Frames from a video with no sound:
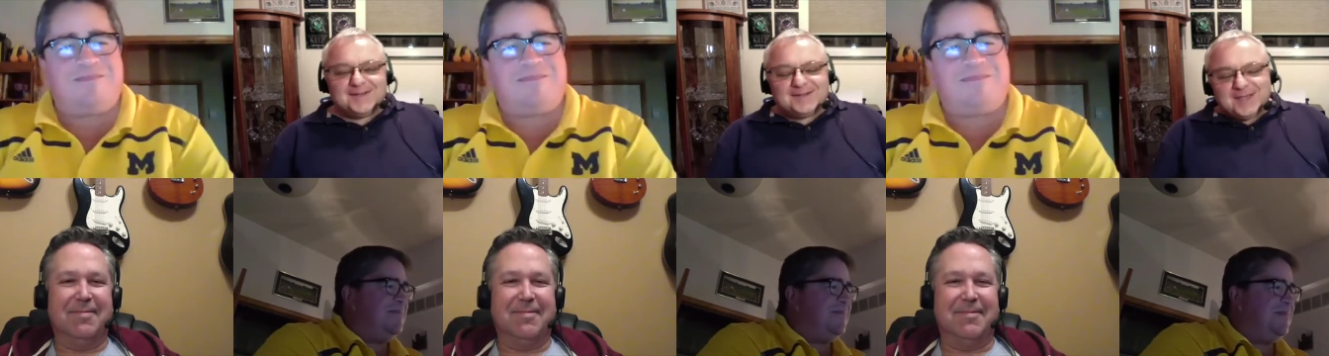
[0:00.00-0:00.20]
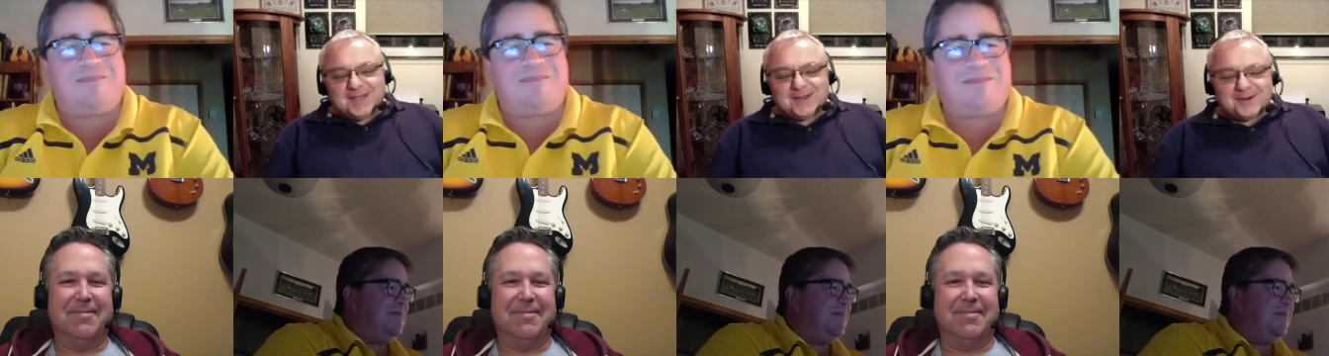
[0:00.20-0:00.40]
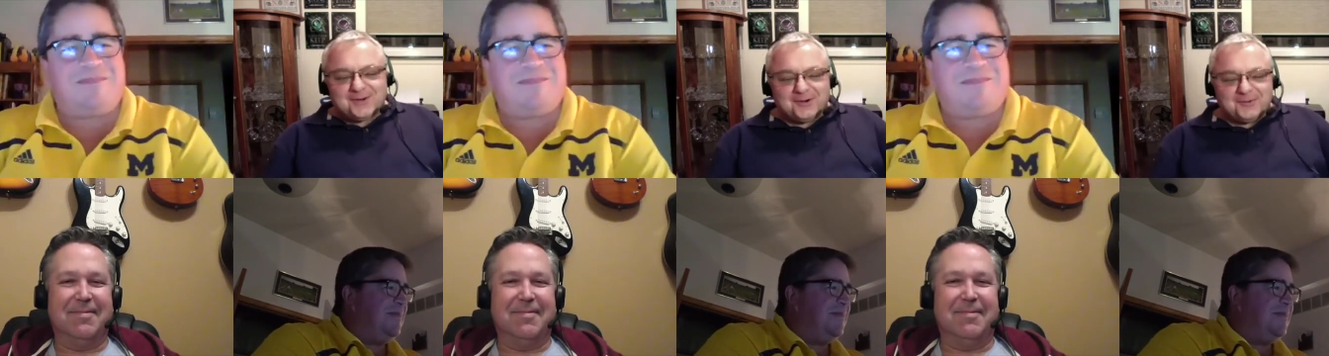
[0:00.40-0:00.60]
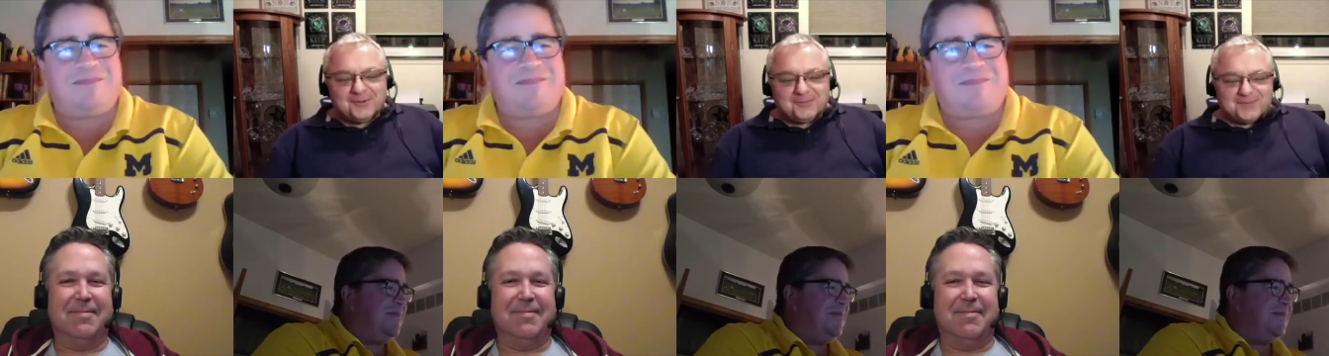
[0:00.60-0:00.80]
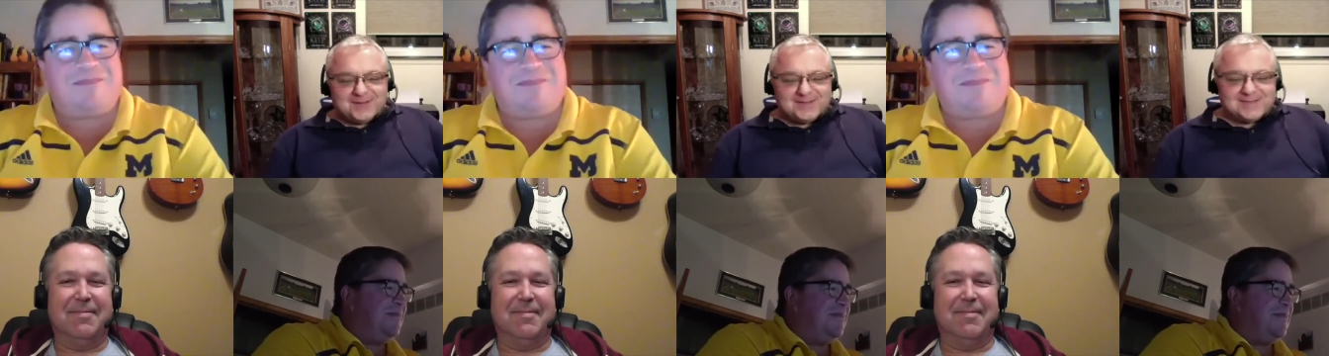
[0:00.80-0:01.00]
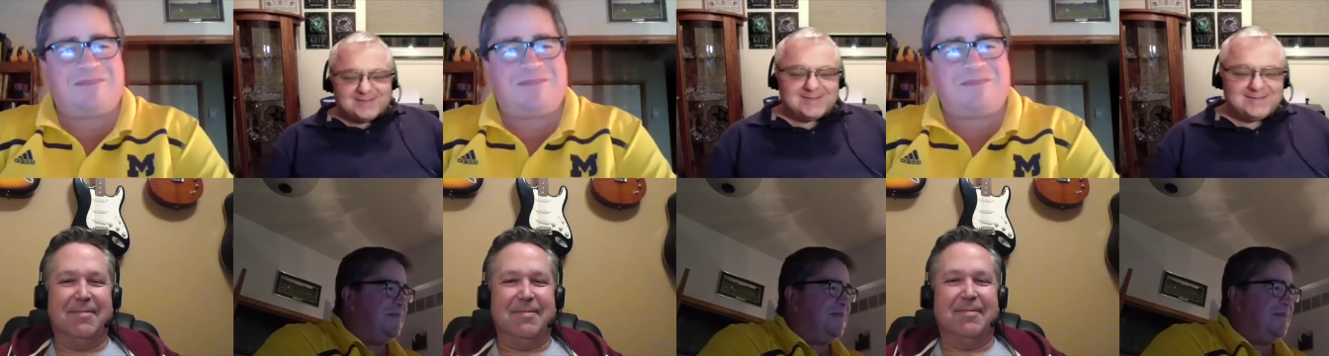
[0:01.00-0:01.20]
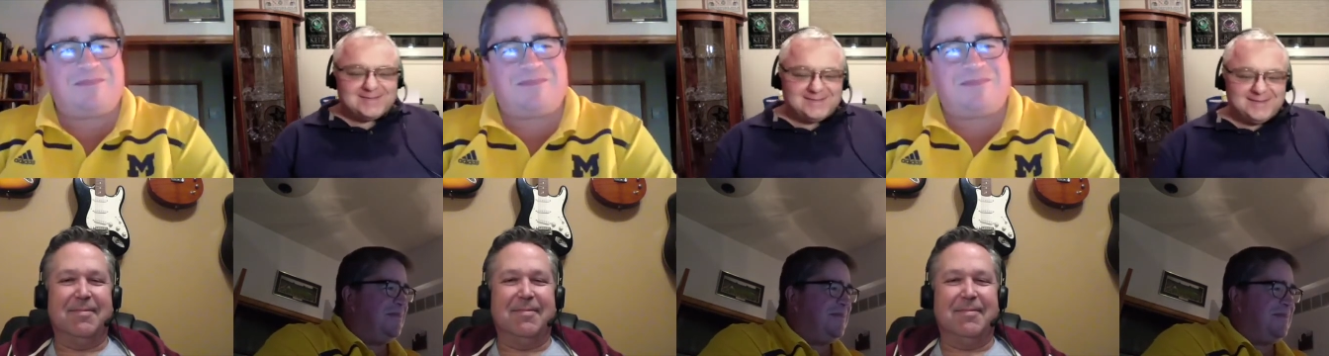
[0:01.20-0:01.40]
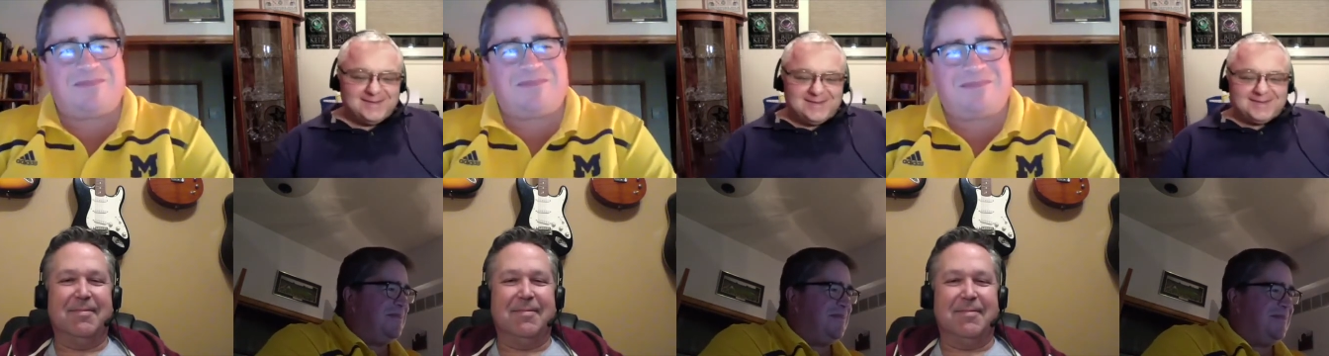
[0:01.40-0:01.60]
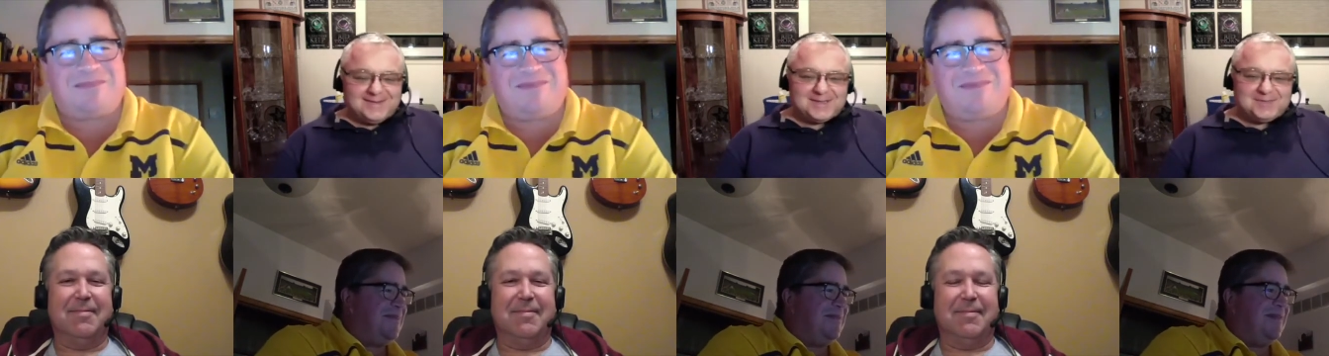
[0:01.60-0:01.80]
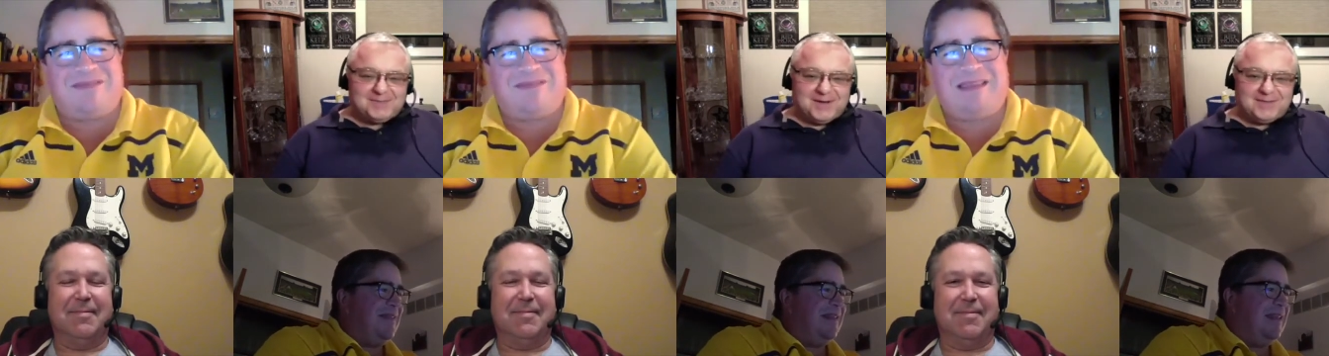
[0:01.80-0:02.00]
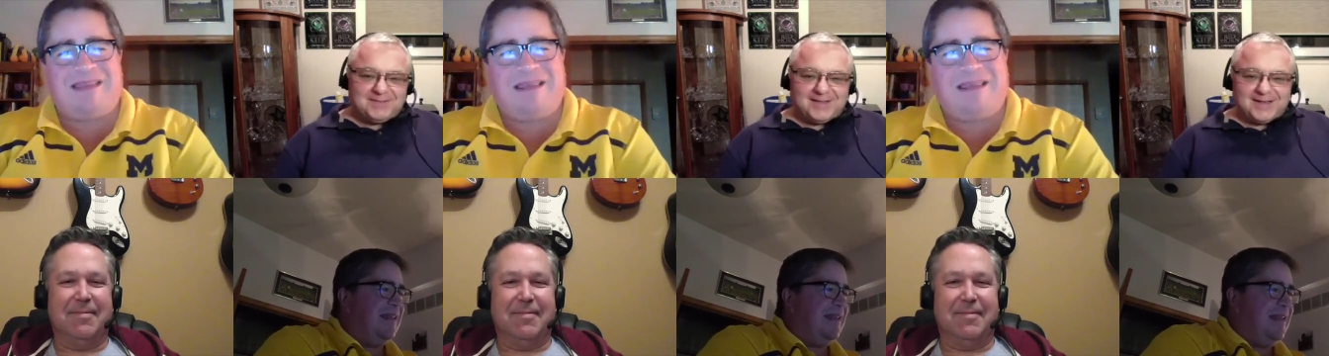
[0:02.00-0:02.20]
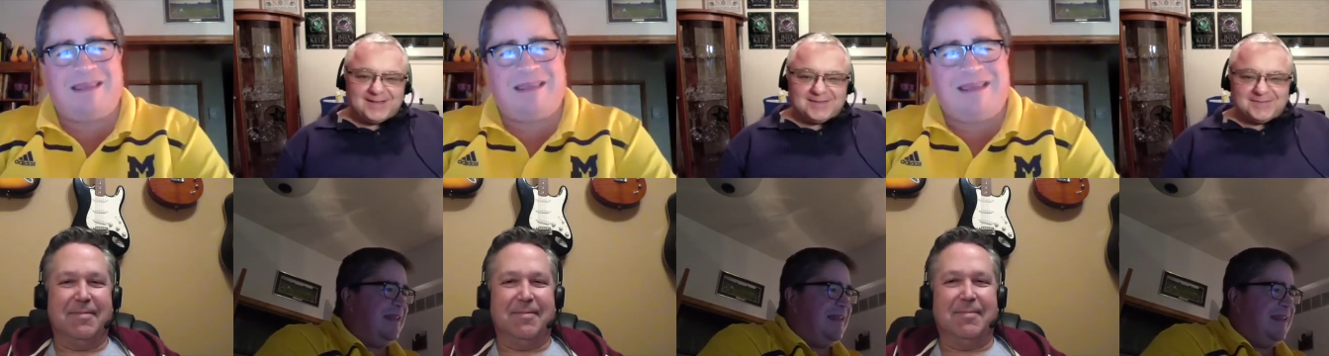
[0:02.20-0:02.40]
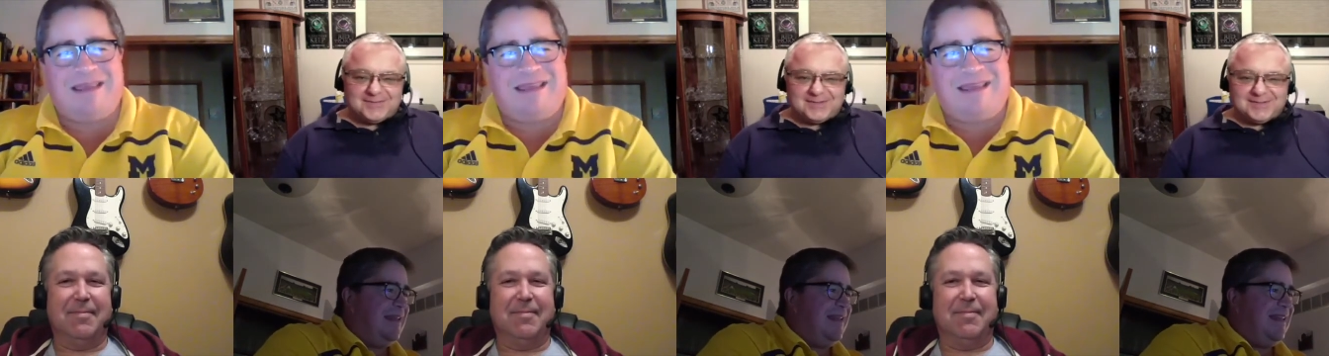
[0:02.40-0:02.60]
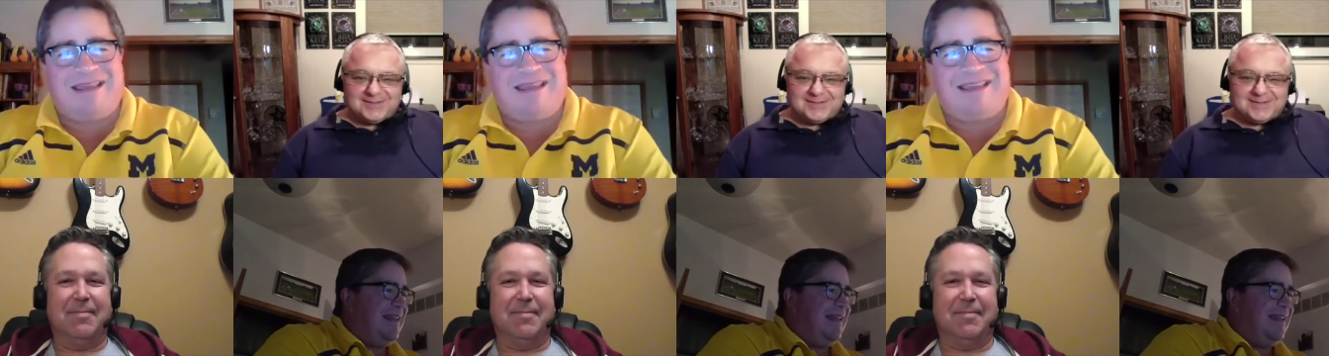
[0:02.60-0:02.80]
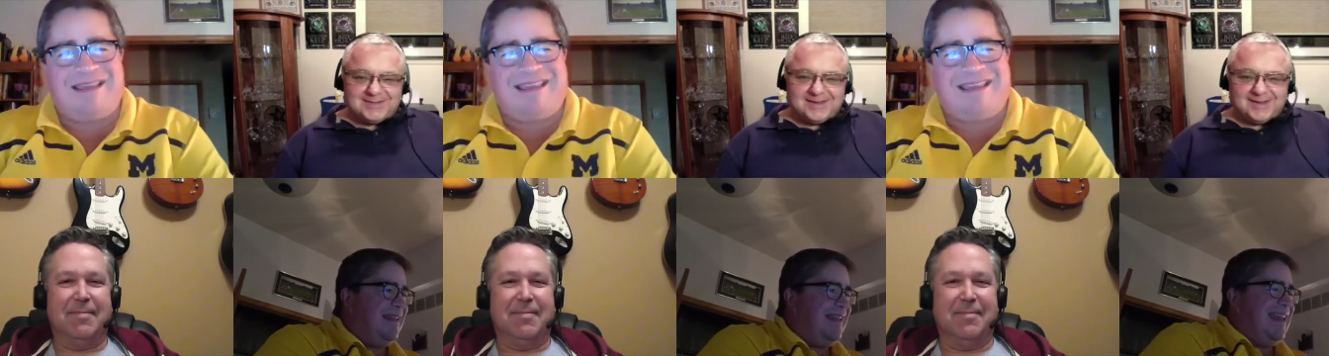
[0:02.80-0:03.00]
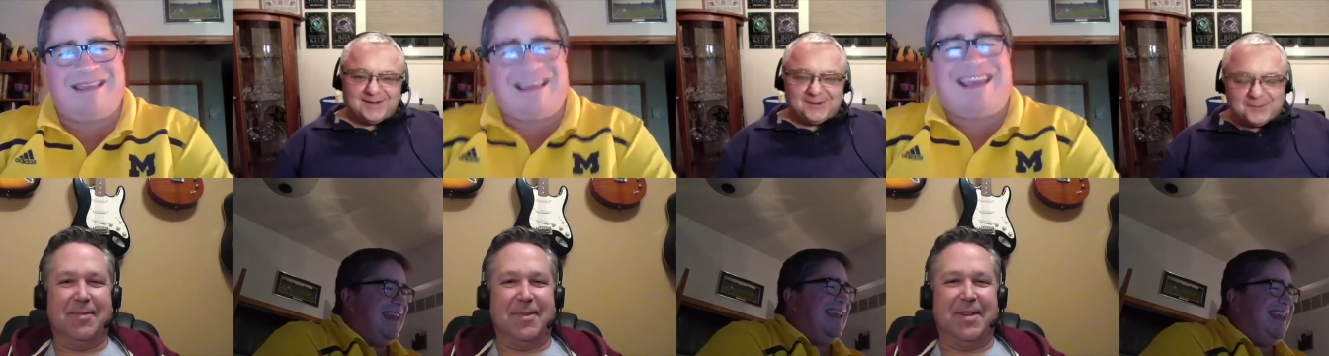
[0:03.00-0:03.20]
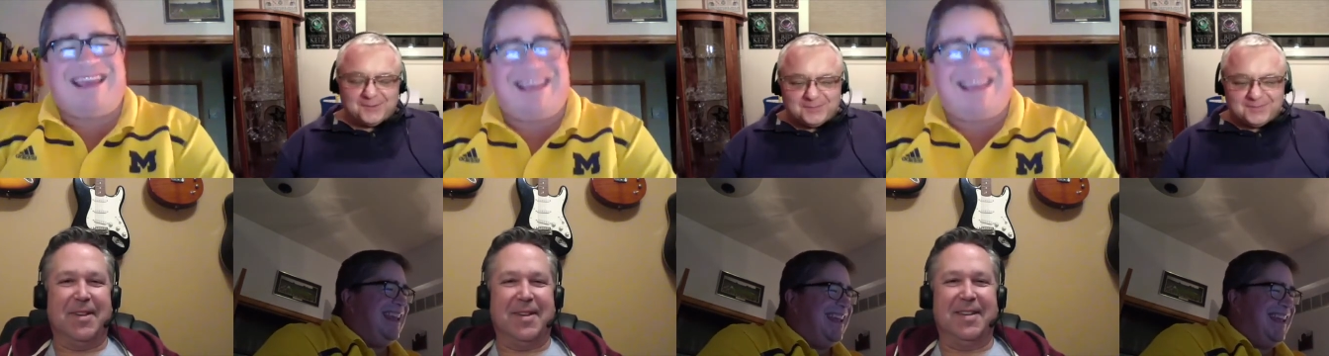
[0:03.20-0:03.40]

Speaker 1: hit home because that's my philosophy: just stay home.